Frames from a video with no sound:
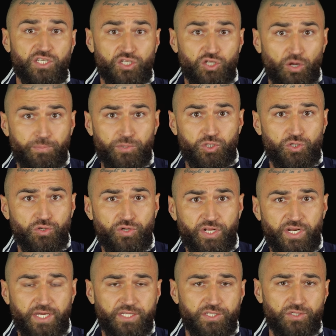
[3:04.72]
as an
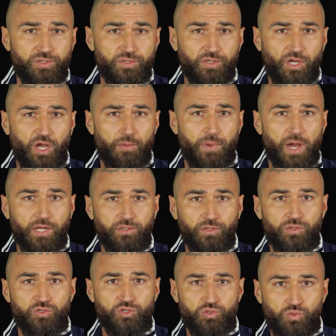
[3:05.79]
opportunity to go back to
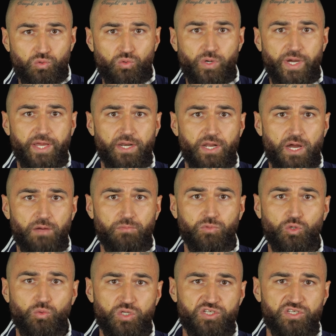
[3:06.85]
the school and
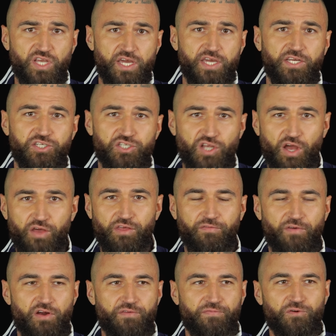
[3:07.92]
do a siege. So the
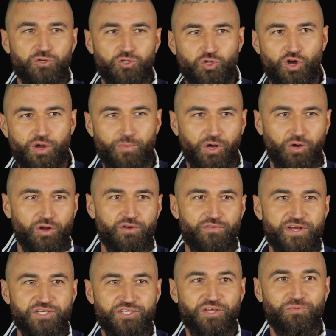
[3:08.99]
very first time I got
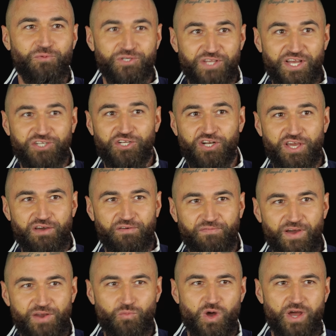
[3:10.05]
arrested was actually a
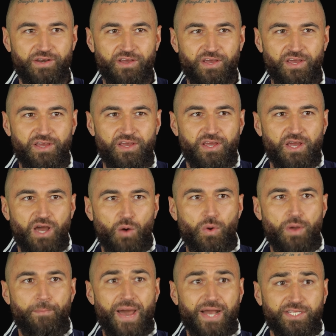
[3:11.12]
fun one. I
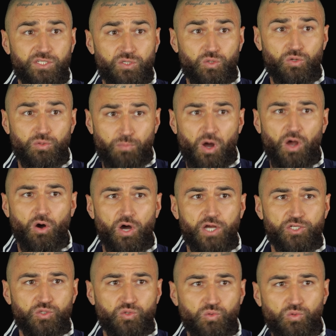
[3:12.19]
went back to my high
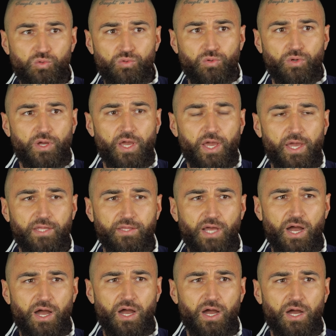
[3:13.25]
school and
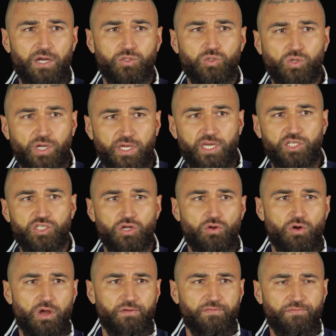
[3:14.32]
took a kitchen
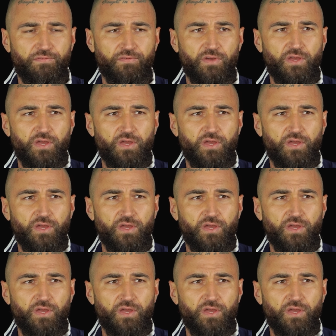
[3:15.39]
knife,